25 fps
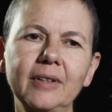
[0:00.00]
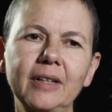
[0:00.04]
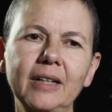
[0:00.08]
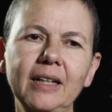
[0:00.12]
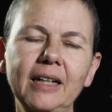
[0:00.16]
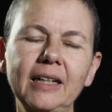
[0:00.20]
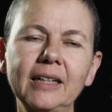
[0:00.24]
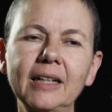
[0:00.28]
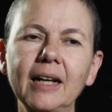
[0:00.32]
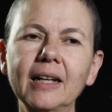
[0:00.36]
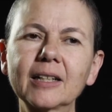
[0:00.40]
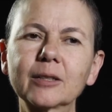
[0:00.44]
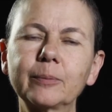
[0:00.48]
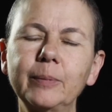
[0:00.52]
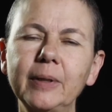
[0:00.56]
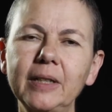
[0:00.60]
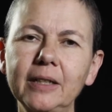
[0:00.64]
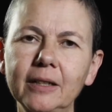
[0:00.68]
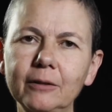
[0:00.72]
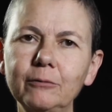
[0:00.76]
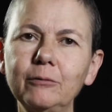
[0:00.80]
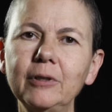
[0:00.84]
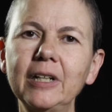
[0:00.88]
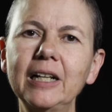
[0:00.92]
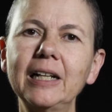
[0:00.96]
it has been
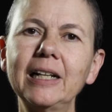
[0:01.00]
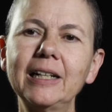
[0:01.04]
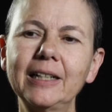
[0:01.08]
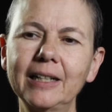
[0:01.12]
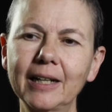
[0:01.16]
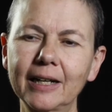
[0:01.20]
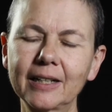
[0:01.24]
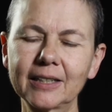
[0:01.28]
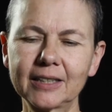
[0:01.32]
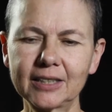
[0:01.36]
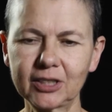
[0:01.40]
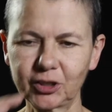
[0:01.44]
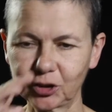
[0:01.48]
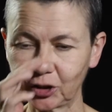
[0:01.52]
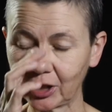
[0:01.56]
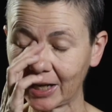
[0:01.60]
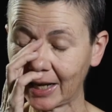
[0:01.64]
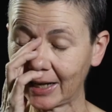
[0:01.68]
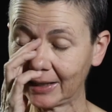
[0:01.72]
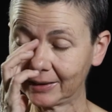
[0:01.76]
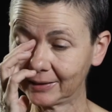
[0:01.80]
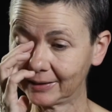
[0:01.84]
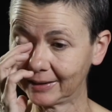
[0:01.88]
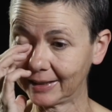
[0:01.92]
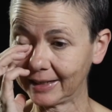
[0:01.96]
a really nice
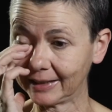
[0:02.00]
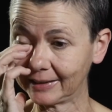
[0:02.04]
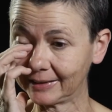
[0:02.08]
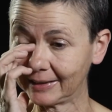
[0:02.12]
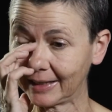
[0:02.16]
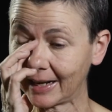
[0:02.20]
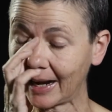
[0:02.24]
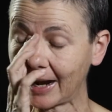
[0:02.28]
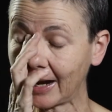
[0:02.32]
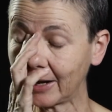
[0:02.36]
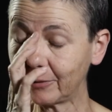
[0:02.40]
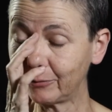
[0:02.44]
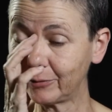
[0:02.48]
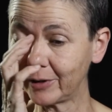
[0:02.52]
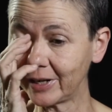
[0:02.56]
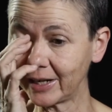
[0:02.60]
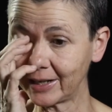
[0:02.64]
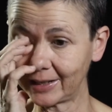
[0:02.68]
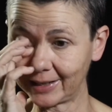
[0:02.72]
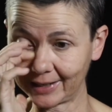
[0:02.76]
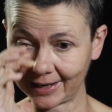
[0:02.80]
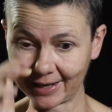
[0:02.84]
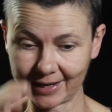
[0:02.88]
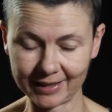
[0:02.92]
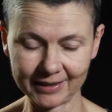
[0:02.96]
chat. And I
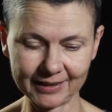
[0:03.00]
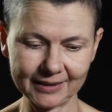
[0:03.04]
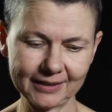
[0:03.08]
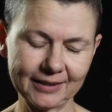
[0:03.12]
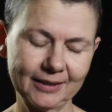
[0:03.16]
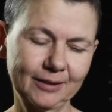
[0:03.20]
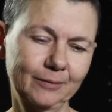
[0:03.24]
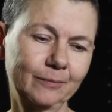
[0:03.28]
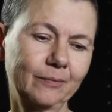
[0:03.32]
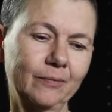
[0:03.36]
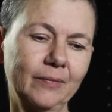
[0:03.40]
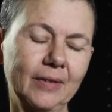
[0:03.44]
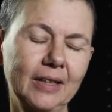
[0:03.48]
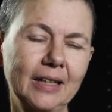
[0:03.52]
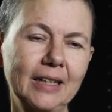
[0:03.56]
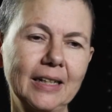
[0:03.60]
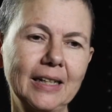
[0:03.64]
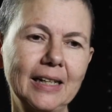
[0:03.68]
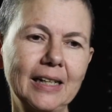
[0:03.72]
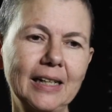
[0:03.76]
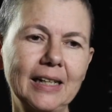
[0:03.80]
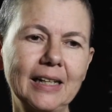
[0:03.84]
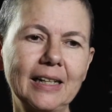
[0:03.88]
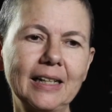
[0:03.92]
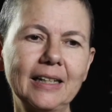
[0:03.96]
realize
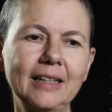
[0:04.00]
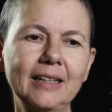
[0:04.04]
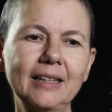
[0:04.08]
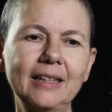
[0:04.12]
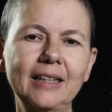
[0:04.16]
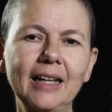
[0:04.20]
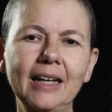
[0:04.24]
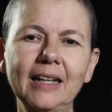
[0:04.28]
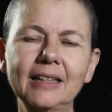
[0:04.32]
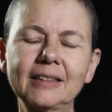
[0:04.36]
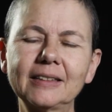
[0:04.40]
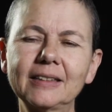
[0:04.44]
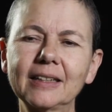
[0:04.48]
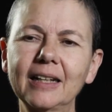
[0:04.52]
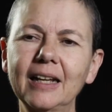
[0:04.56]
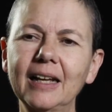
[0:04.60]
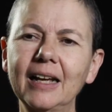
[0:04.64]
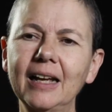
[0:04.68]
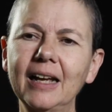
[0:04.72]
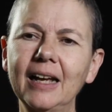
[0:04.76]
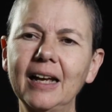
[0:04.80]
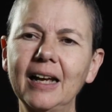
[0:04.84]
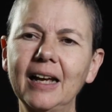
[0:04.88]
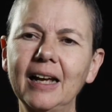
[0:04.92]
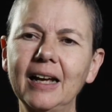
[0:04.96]
that
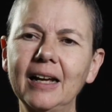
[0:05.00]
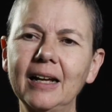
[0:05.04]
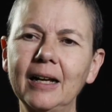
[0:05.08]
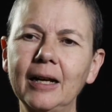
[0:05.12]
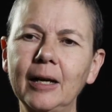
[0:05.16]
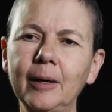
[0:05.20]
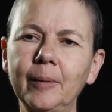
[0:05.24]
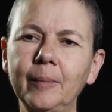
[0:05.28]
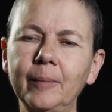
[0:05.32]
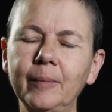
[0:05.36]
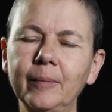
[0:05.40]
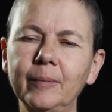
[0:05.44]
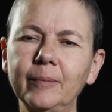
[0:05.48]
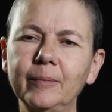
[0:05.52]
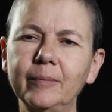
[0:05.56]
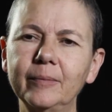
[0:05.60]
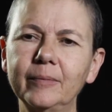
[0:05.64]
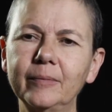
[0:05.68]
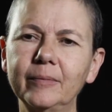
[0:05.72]
I've